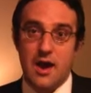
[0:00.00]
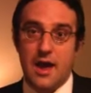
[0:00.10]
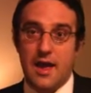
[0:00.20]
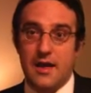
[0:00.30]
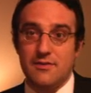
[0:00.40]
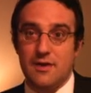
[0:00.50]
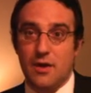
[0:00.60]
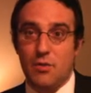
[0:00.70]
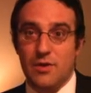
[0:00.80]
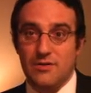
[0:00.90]
And
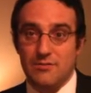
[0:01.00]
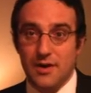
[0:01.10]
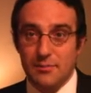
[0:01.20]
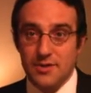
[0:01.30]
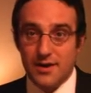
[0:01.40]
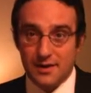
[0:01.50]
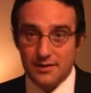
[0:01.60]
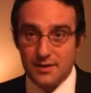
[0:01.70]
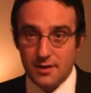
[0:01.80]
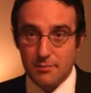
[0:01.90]
uh, we developed a
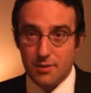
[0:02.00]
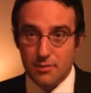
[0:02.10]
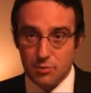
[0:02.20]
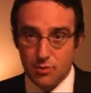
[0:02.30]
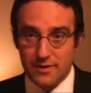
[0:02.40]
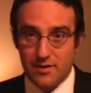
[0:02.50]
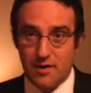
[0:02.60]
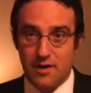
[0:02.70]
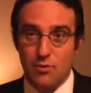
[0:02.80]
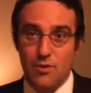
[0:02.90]
clinical
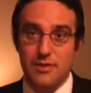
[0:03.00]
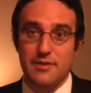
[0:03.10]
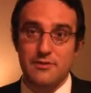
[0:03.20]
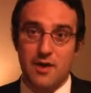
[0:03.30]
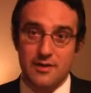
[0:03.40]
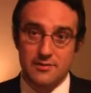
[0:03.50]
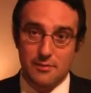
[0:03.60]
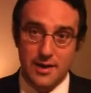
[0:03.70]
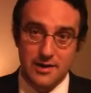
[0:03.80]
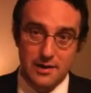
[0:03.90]
protocol with Dr.
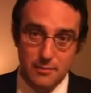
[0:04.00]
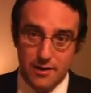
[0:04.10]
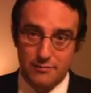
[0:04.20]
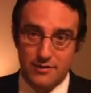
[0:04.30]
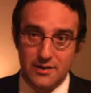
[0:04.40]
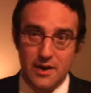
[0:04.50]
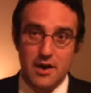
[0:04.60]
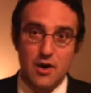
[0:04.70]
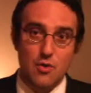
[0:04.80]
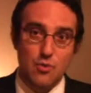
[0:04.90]
Michael Murphy,
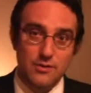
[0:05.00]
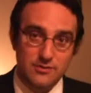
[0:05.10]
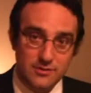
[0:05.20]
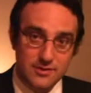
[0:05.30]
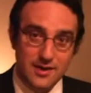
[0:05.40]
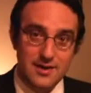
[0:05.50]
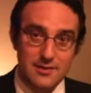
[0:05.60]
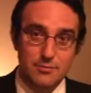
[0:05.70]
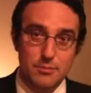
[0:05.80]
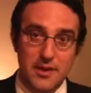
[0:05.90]
who has
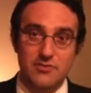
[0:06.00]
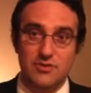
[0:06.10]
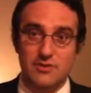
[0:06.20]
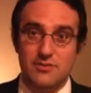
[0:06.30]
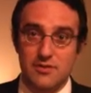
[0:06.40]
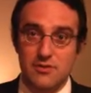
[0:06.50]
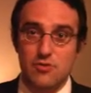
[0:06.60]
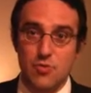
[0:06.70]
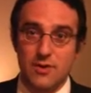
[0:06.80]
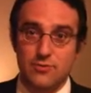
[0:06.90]
treated patients in the
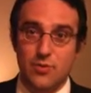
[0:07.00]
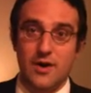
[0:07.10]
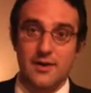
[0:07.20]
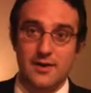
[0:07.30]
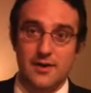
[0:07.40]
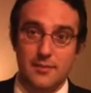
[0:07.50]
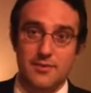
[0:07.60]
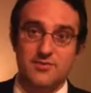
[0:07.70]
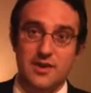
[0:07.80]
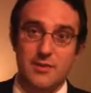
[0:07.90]
US with critical limb
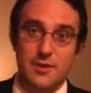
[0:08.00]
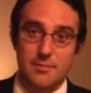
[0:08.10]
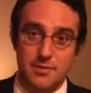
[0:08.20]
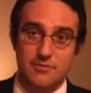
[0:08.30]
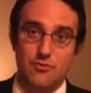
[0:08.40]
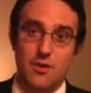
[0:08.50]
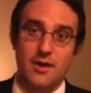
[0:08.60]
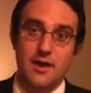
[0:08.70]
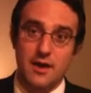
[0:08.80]
ischemia before.